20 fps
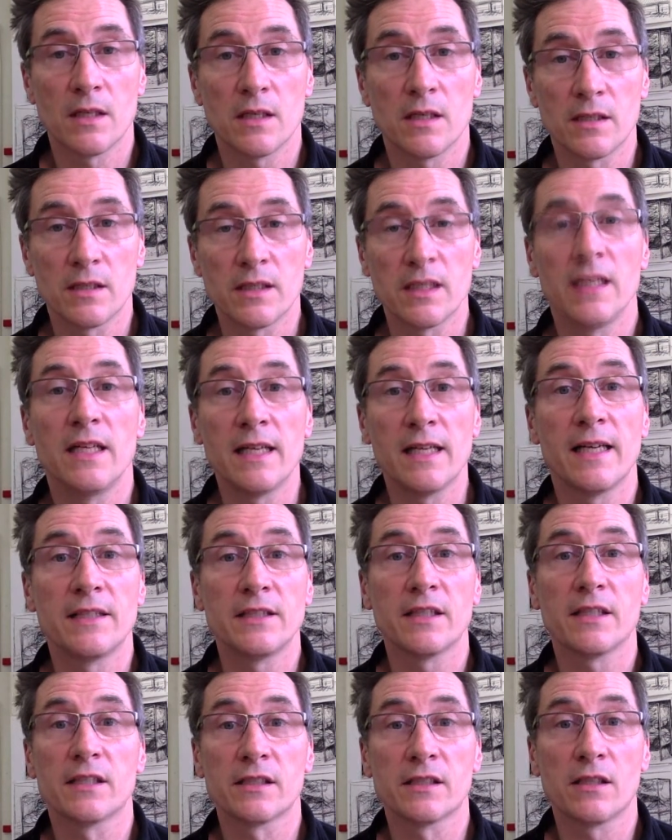Celia
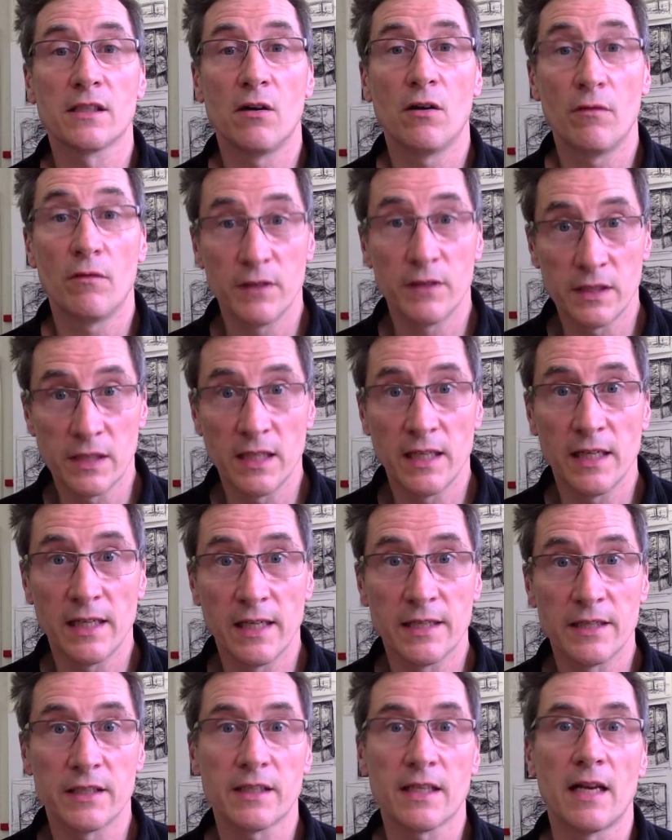Lendis of the Celia
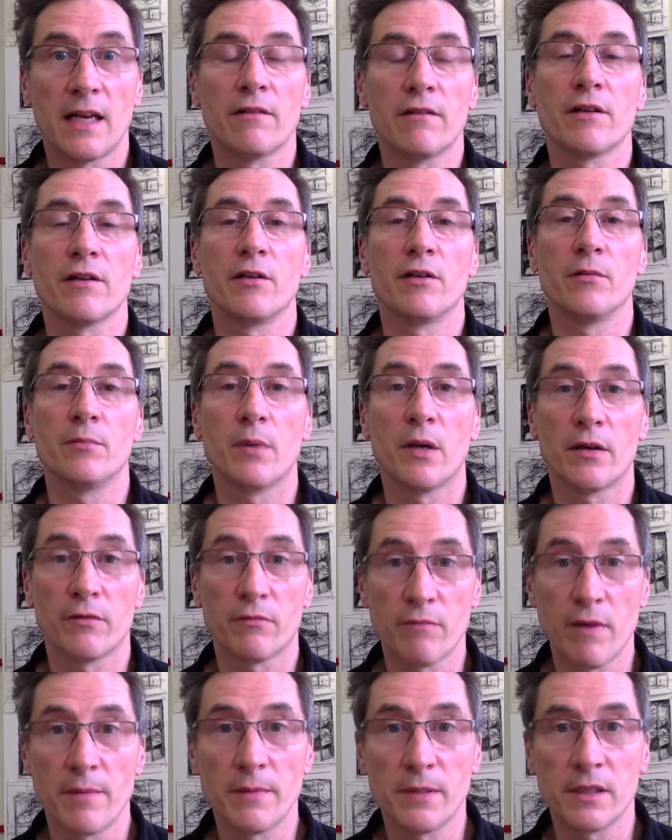Lendis Gallery, who both
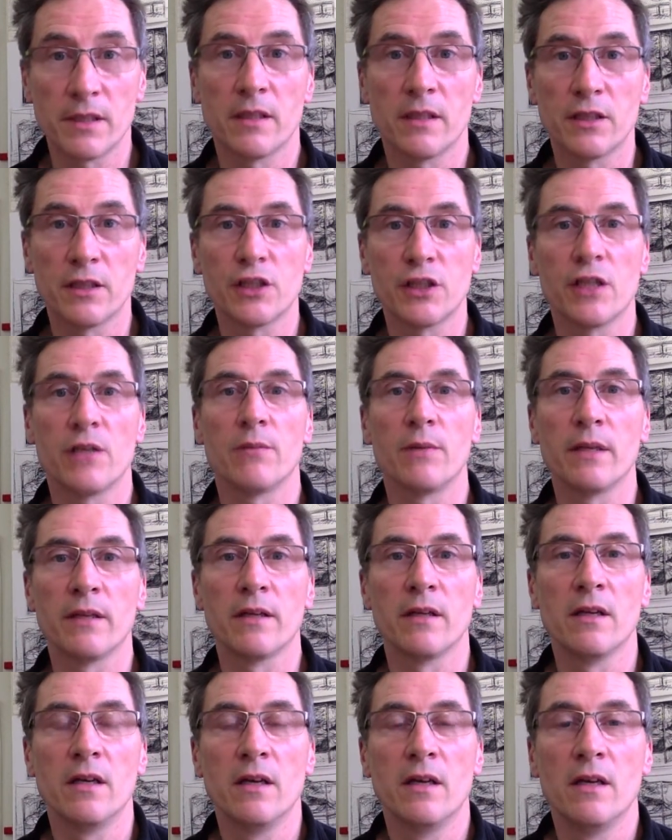Raymond and I show with,
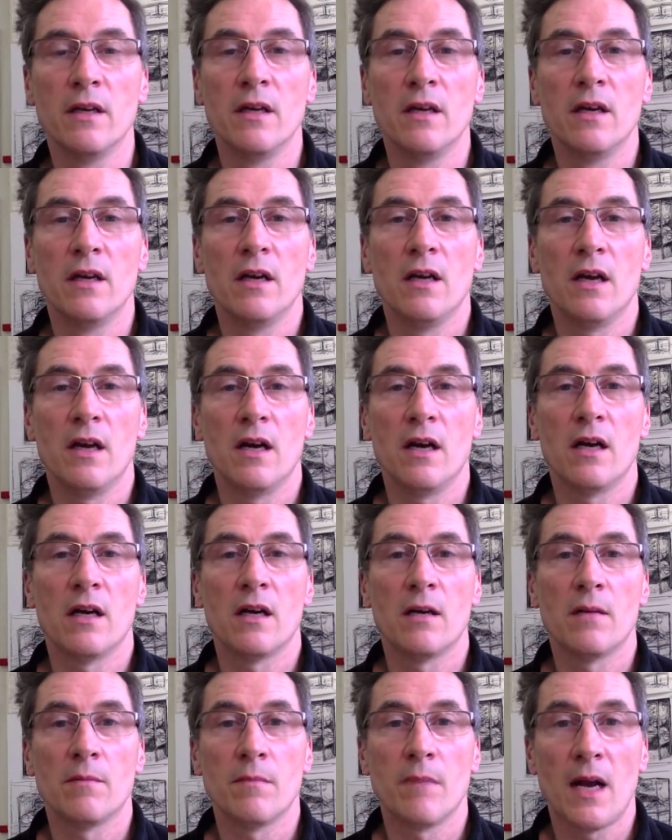
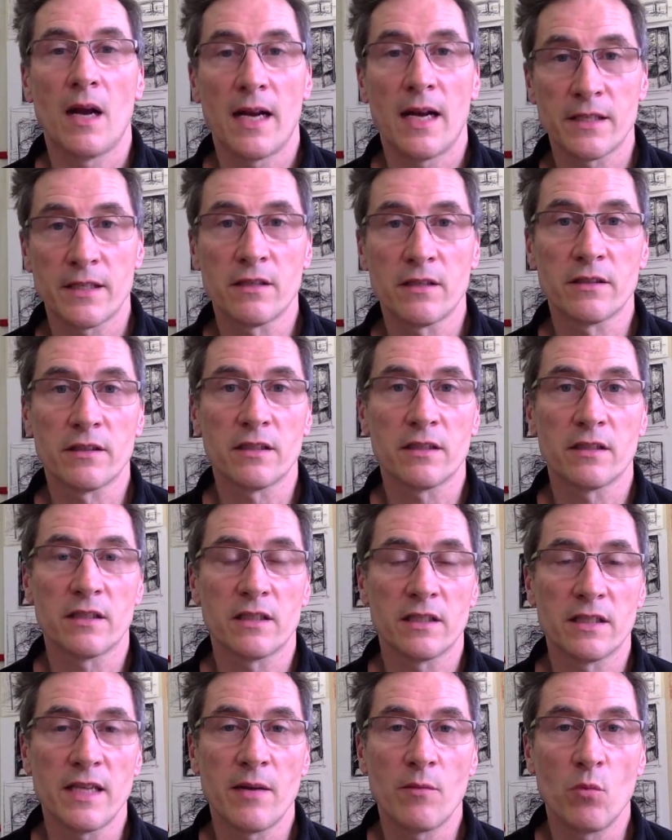has asked us
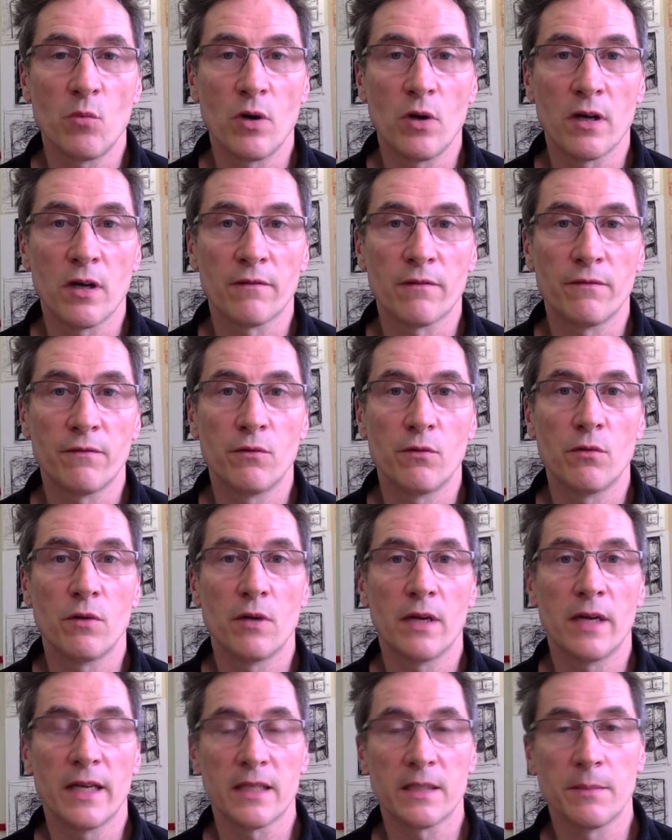to send work for
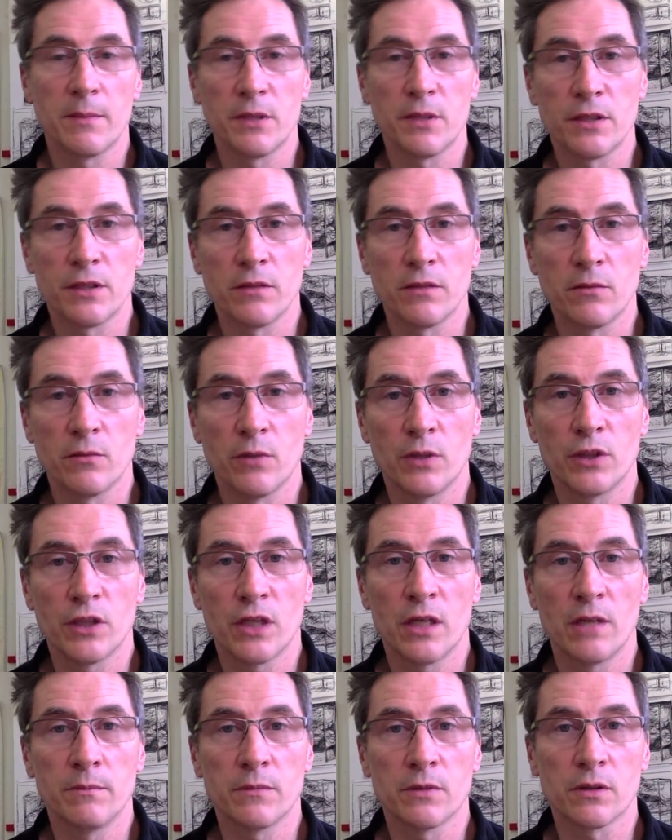an exhibition which
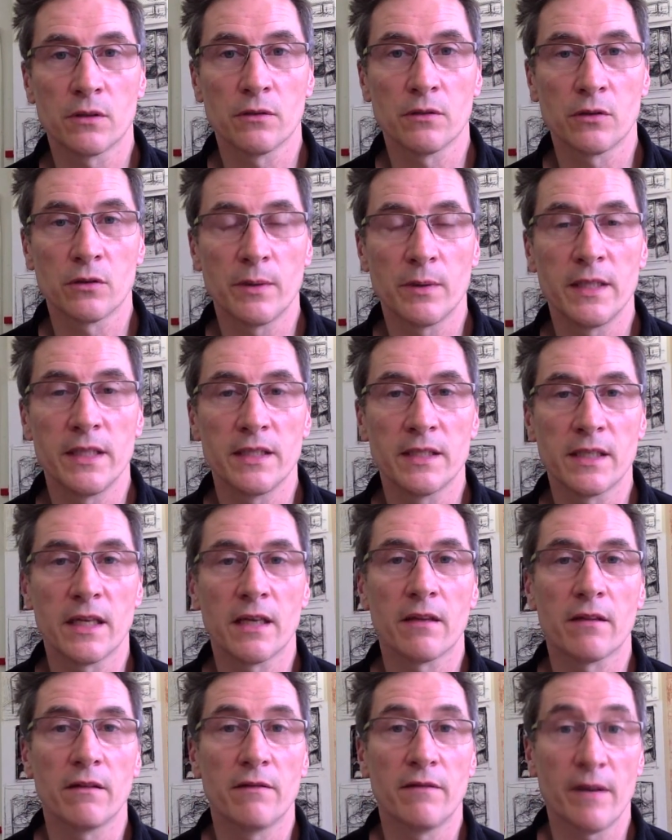opens on the
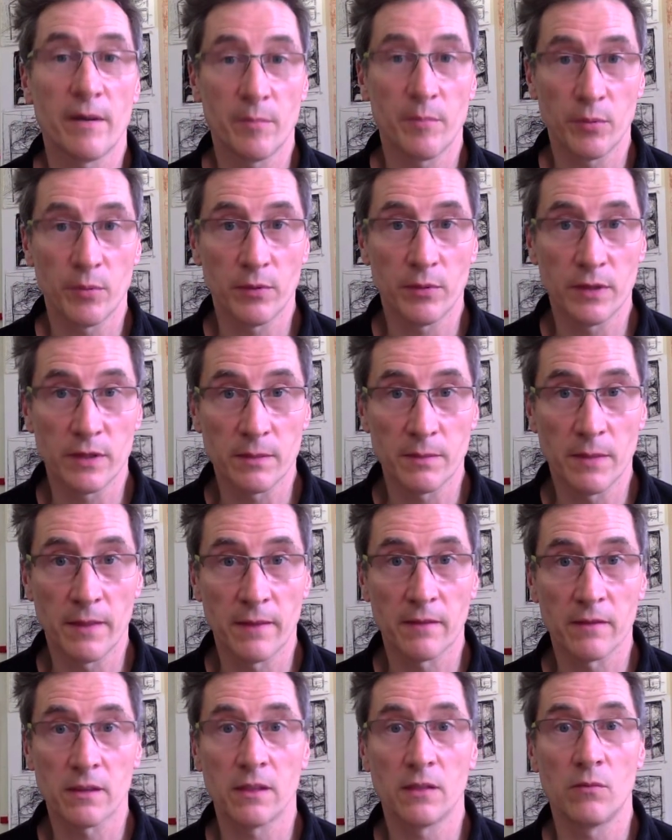26th of April this
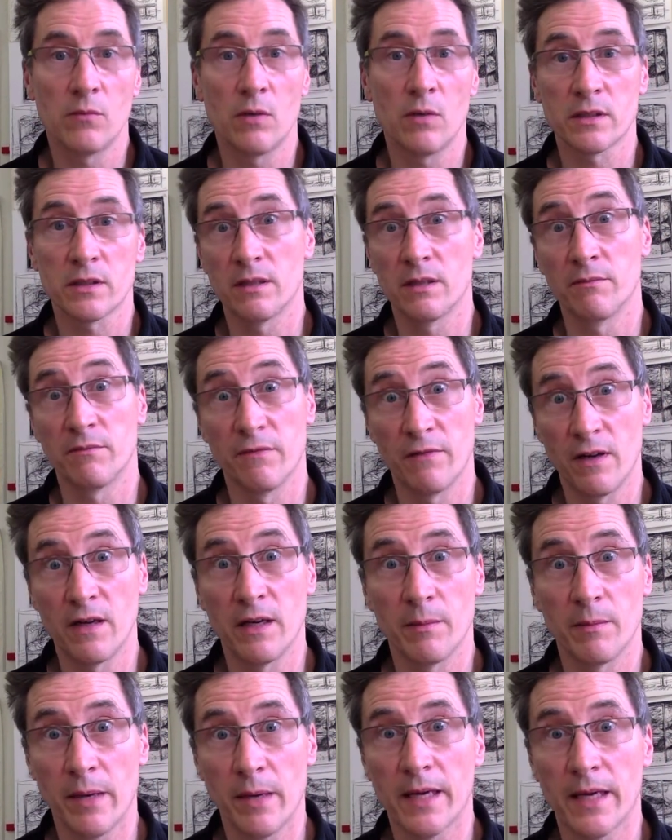month. So whilst I'm
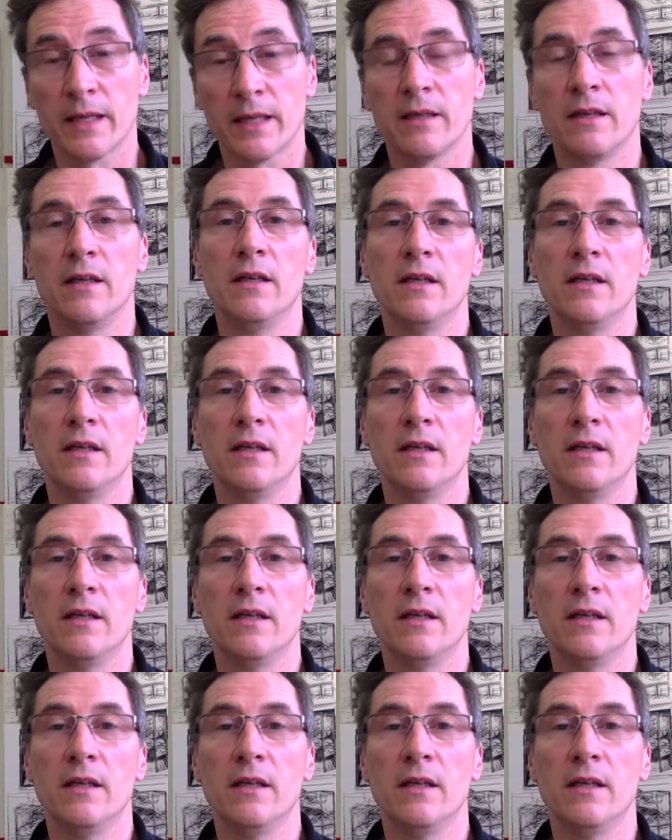flying back,